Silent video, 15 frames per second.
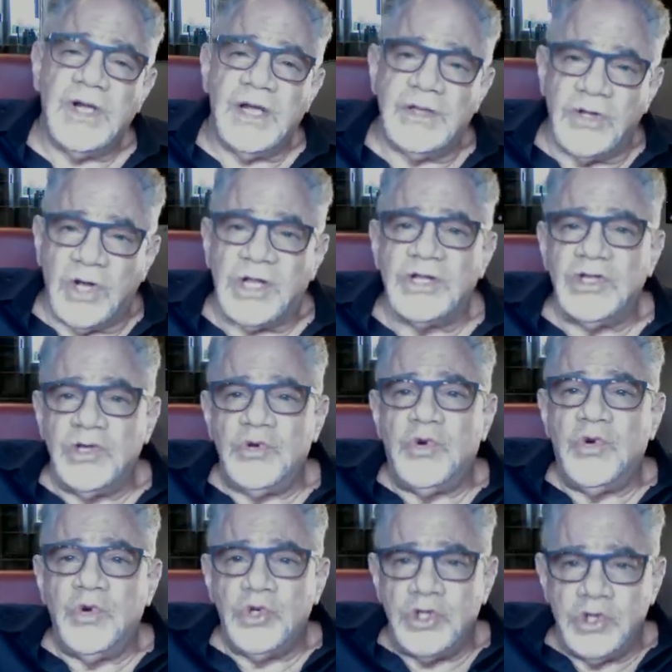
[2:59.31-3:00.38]
And look at you,
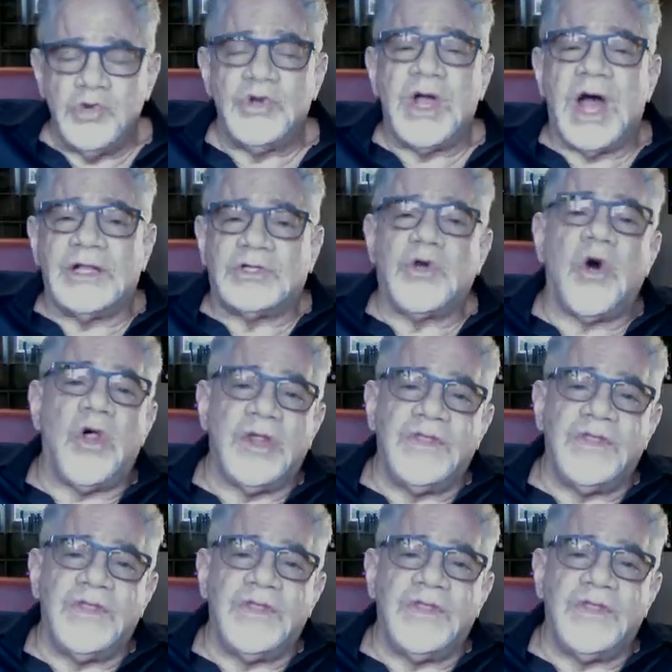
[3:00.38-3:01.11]
who you got calling